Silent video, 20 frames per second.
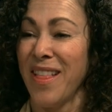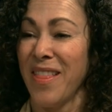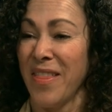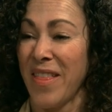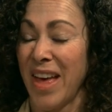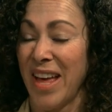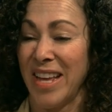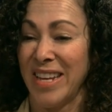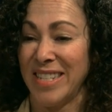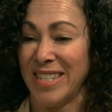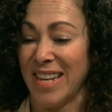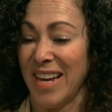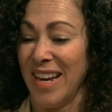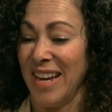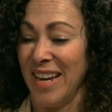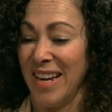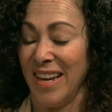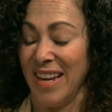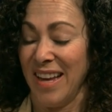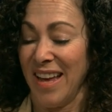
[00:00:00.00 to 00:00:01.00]
that
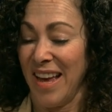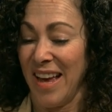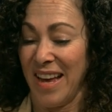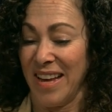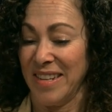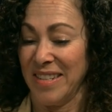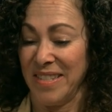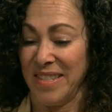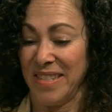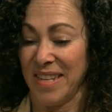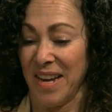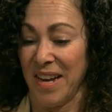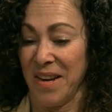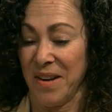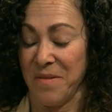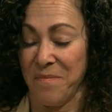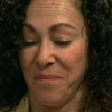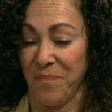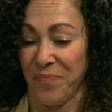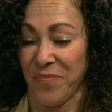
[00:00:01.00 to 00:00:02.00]
uh, has,
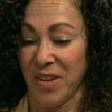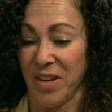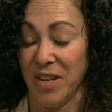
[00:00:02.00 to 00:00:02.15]
um,